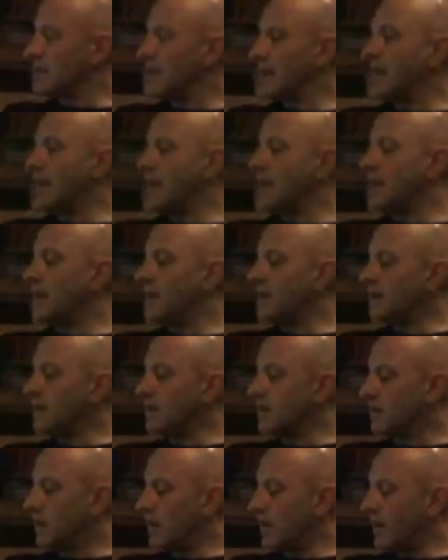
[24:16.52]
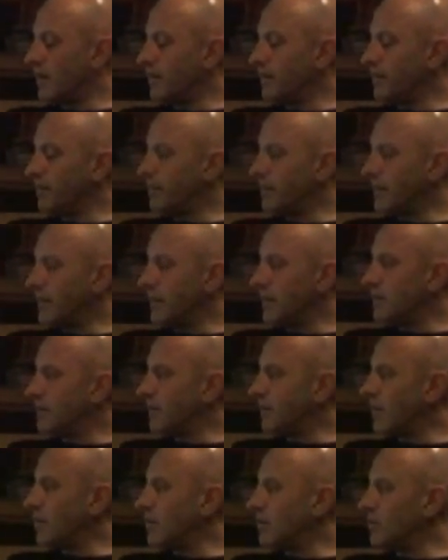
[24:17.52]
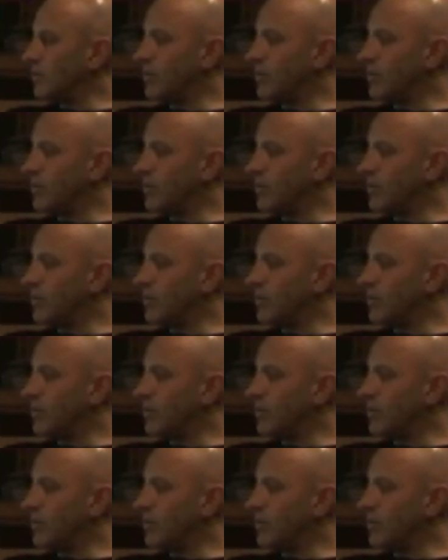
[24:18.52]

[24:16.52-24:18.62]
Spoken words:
hear the vocal